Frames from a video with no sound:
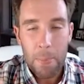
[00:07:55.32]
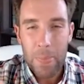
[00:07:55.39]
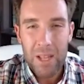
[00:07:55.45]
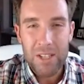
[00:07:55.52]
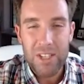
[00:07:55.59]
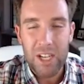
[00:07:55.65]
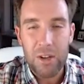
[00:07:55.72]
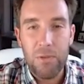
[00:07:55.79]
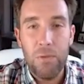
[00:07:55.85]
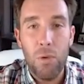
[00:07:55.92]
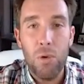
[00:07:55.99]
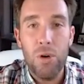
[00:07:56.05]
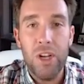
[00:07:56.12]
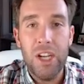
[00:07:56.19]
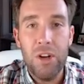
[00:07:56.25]
It's like a
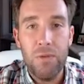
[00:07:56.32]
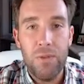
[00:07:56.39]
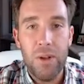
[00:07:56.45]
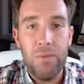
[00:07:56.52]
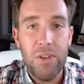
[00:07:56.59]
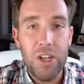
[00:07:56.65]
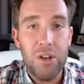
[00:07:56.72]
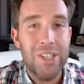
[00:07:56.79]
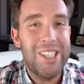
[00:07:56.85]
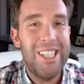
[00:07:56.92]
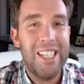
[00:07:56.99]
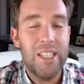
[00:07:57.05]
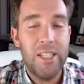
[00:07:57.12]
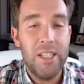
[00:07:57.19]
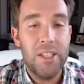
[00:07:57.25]
40 or 50 or
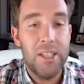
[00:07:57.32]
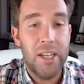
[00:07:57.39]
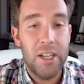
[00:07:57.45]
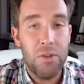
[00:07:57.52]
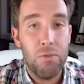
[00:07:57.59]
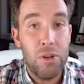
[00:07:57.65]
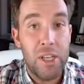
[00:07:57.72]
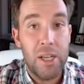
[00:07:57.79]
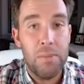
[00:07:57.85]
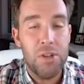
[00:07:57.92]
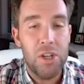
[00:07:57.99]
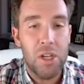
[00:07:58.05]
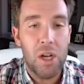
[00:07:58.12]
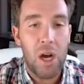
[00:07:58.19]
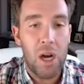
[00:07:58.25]
60 cent
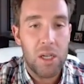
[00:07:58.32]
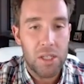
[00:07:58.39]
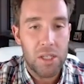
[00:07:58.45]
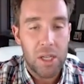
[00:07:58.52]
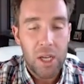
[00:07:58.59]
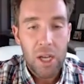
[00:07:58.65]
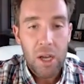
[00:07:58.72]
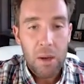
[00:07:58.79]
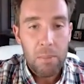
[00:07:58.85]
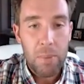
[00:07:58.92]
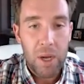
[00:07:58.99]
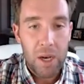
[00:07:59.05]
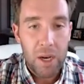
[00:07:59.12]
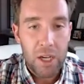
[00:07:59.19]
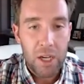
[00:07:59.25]
redemption cost.
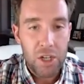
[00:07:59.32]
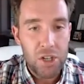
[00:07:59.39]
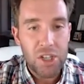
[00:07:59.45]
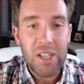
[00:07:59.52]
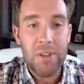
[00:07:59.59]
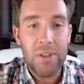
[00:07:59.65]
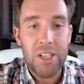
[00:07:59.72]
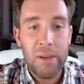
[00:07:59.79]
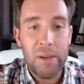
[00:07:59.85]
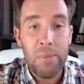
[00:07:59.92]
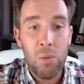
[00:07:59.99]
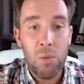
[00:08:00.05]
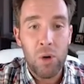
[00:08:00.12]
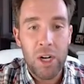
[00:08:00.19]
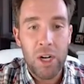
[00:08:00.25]
But you just have to type
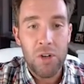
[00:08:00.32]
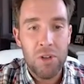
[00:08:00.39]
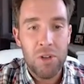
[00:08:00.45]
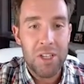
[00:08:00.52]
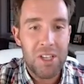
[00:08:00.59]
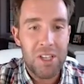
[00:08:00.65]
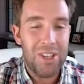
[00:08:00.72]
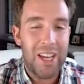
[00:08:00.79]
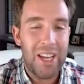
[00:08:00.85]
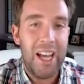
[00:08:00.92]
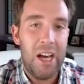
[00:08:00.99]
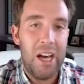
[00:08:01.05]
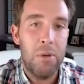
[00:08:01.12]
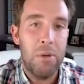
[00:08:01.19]
in 100. This is like how